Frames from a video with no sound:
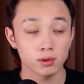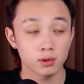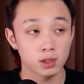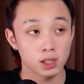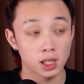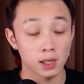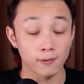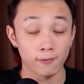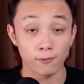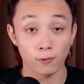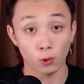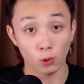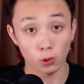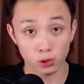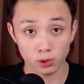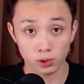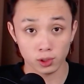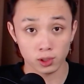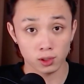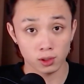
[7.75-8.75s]
Team
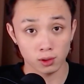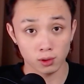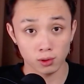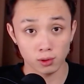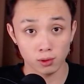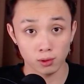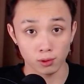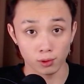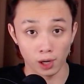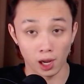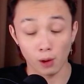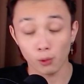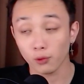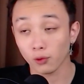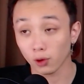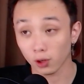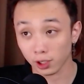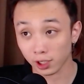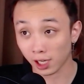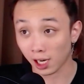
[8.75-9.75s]
Fortress 2, now we've
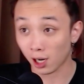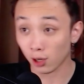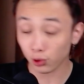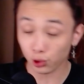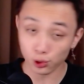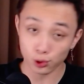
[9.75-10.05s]
got Counter